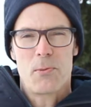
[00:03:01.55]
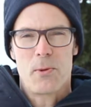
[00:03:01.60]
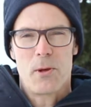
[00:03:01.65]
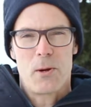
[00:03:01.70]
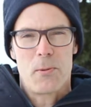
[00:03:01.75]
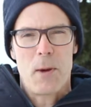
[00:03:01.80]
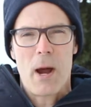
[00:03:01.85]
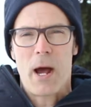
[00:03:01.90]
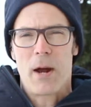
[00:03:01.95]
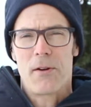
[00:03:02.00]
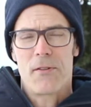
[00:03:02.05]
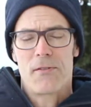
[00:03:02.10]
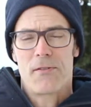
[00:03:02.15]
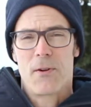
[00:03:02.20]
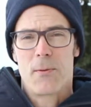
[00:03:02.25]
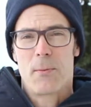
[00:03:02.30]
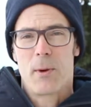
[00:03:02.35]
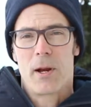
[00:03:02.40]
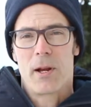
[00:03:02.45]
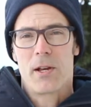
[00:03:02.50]
bit about it
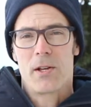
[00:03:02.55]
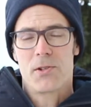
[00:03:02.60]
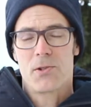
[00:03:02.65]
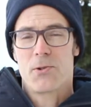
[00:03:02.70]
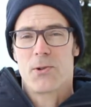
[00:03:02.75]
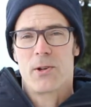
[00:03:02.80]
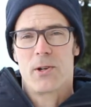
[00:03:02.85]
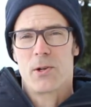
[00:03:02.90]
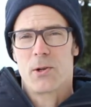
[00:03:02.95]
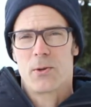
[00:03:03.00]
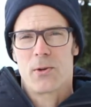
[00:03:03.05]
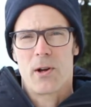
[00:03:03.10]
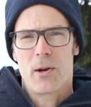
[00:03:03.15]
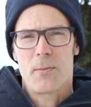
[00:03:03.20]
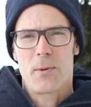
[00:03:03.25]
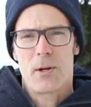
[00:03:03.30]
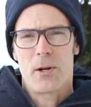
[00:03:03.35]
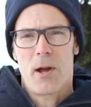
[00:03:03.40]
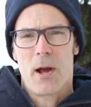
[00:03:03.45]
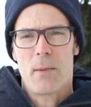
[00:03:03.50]
from my history degree,
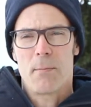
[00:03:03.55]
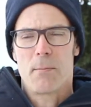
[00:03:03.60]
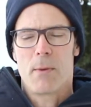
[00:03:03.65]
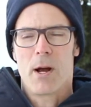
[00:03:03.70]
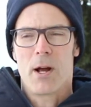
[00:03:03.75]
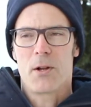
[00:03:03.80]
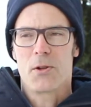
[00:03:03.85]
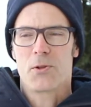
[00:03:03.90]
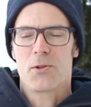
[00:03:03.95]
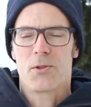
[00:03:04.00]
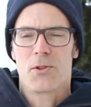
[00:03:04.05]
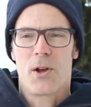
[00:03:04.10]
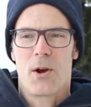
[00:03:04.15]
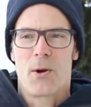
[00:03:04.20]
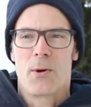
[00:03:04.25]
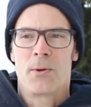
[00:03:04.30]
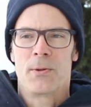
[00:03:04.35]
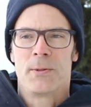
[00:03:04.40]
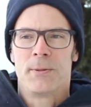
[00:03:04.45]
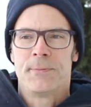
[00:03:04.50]
but not much.
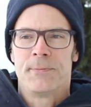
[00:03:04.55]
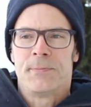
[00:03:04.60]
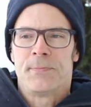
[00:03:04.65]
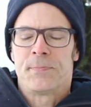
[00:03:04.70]
So